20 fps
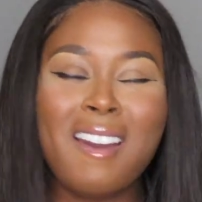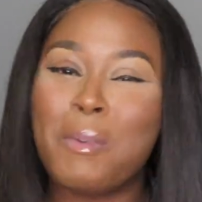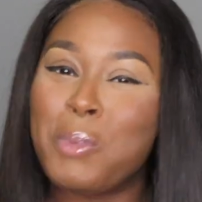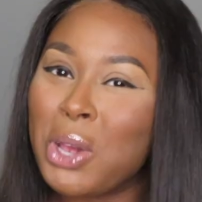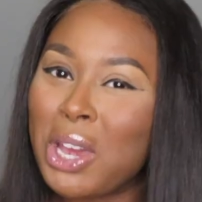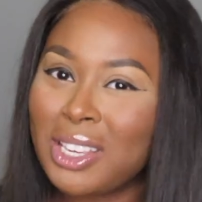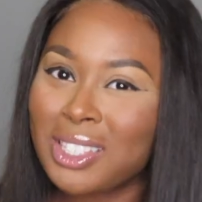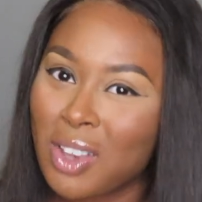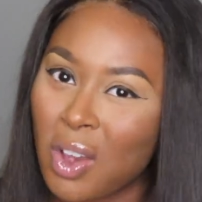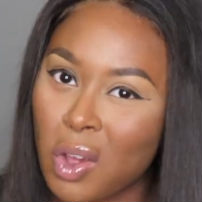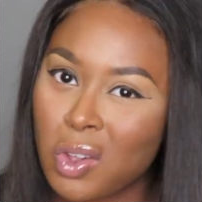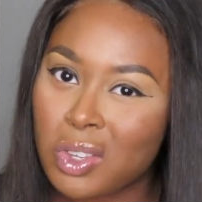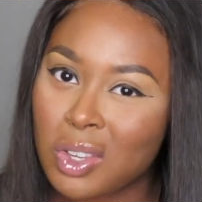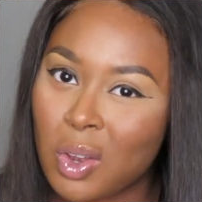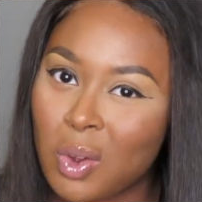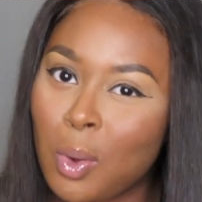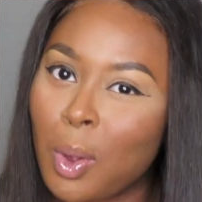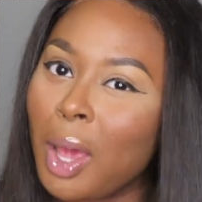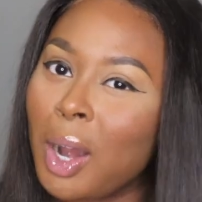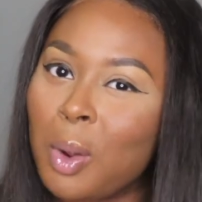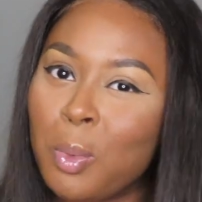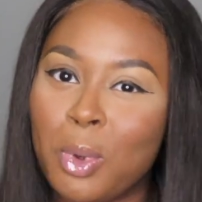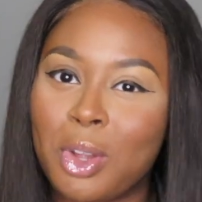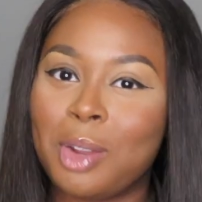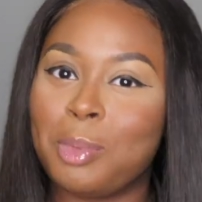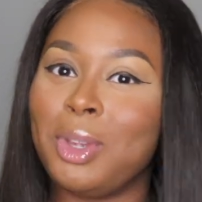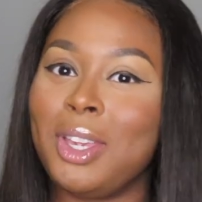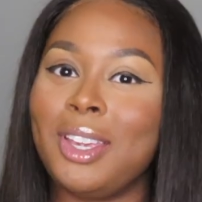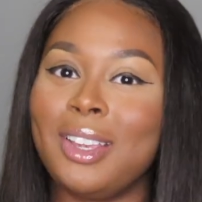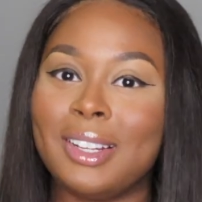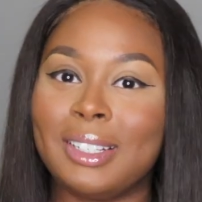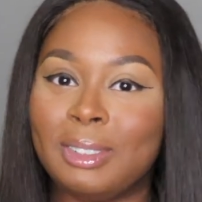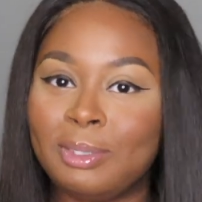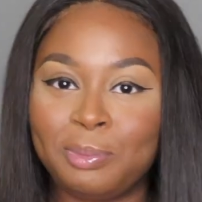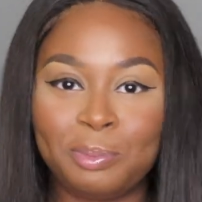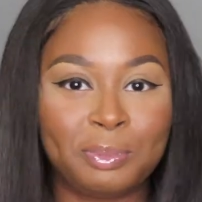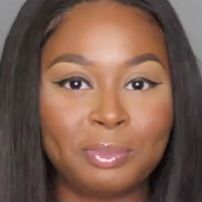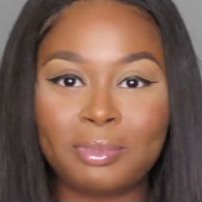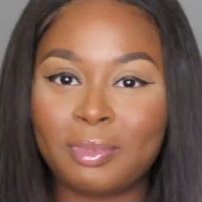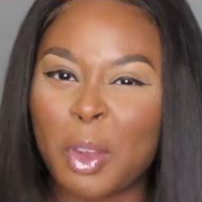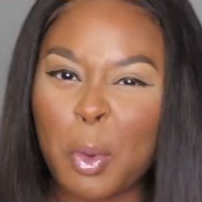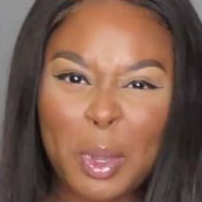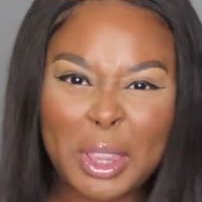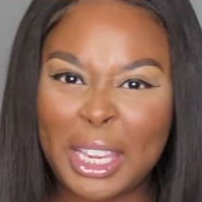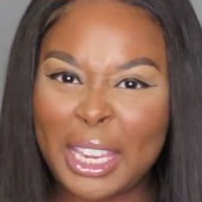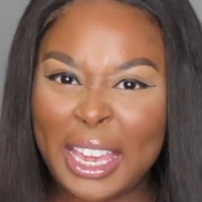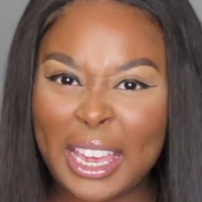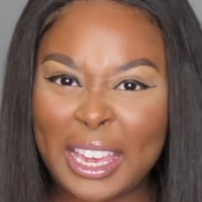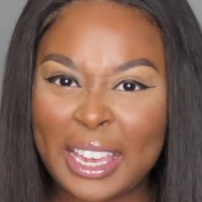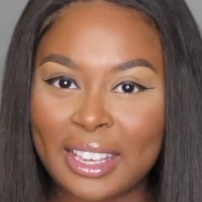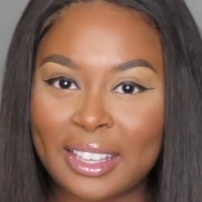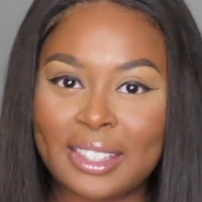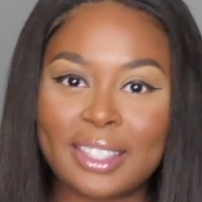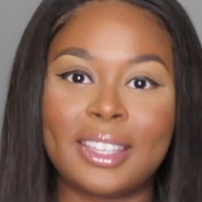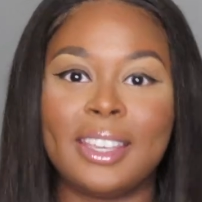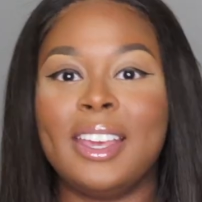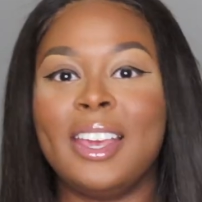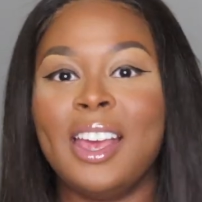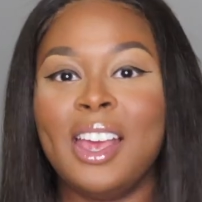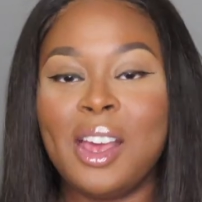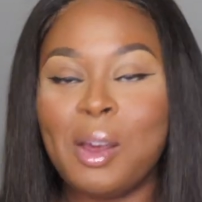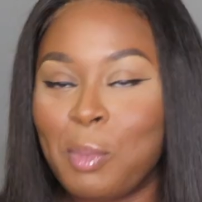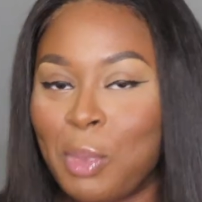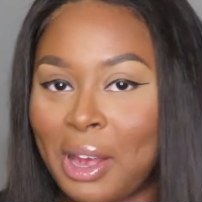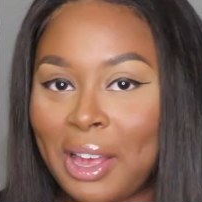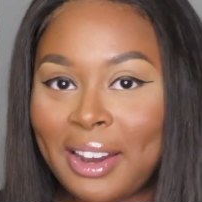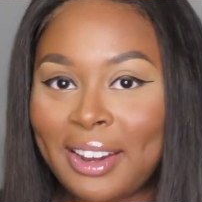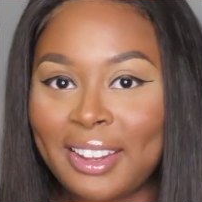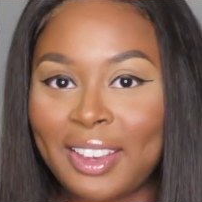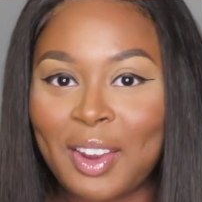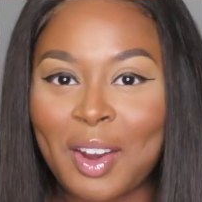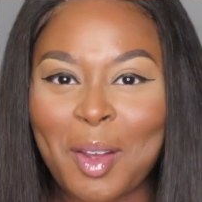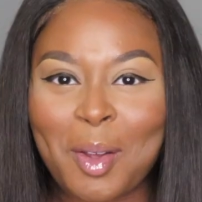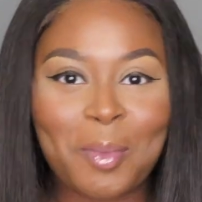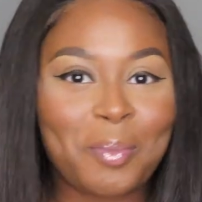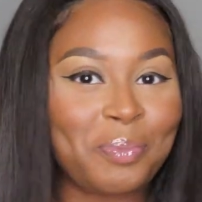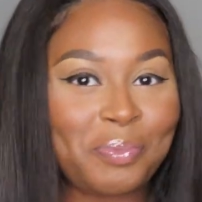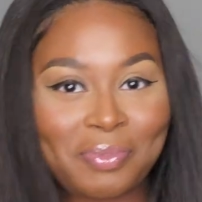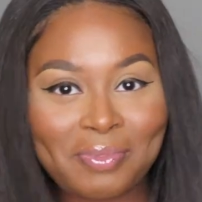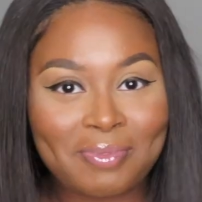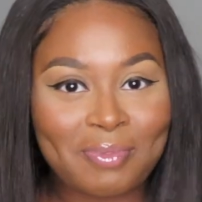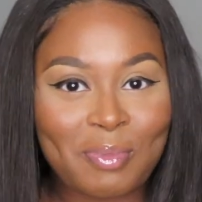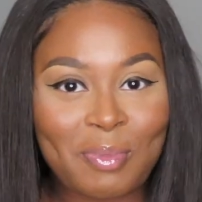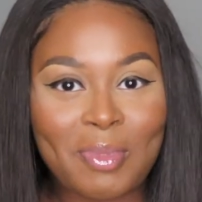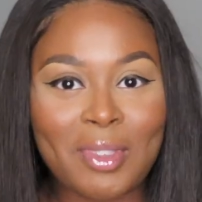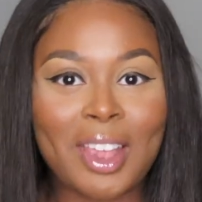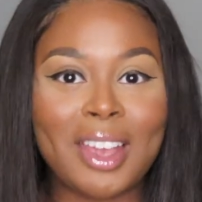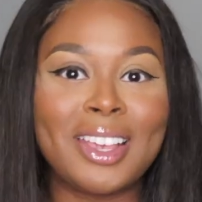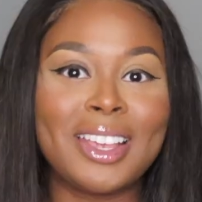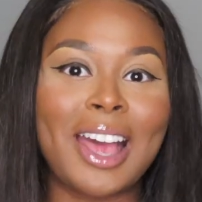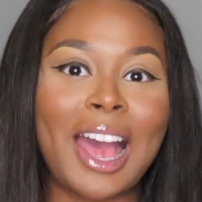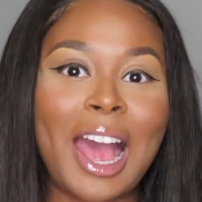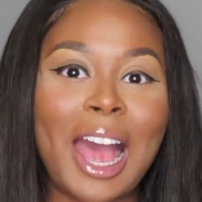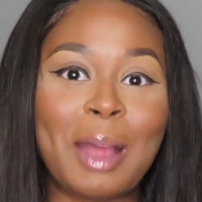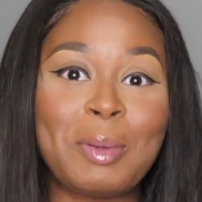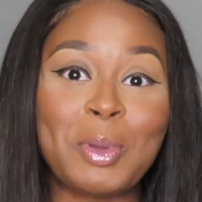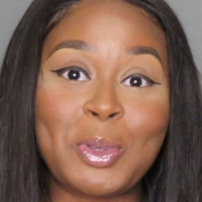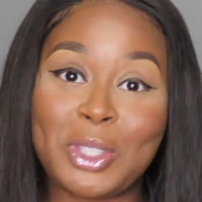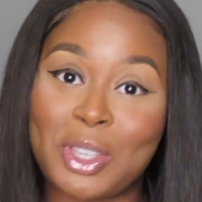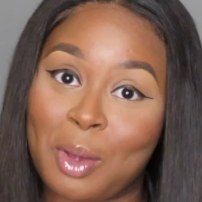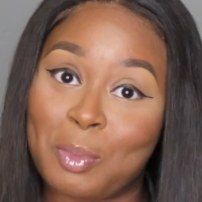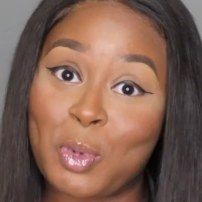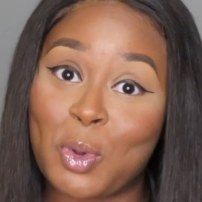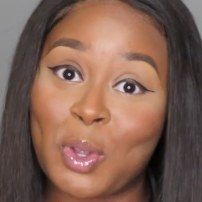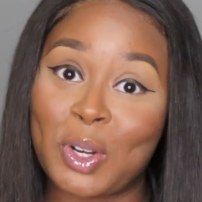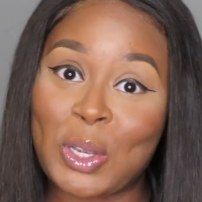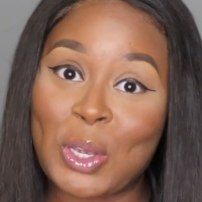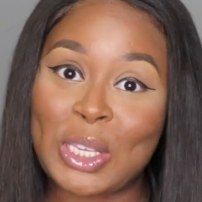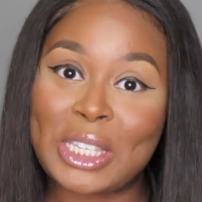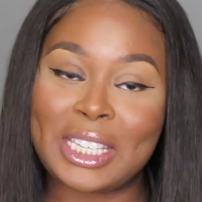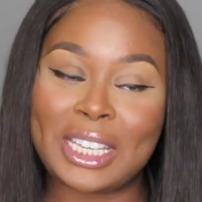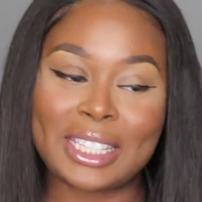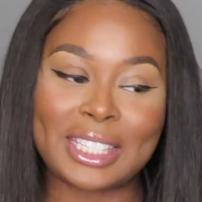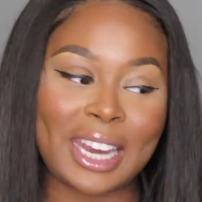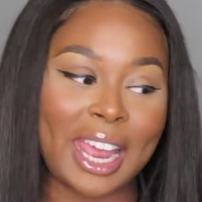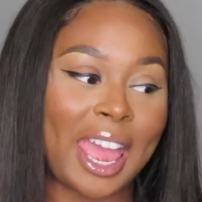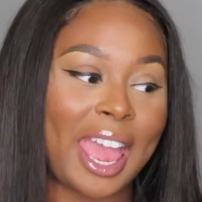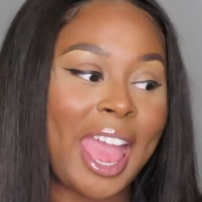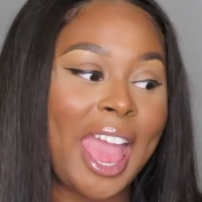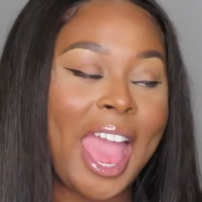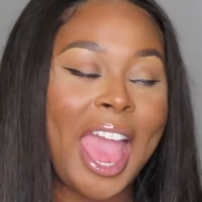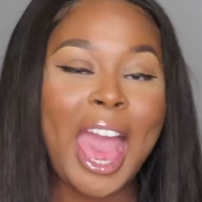Because also, I don't want to be a kid. But, you know, so I'm going to go see it today.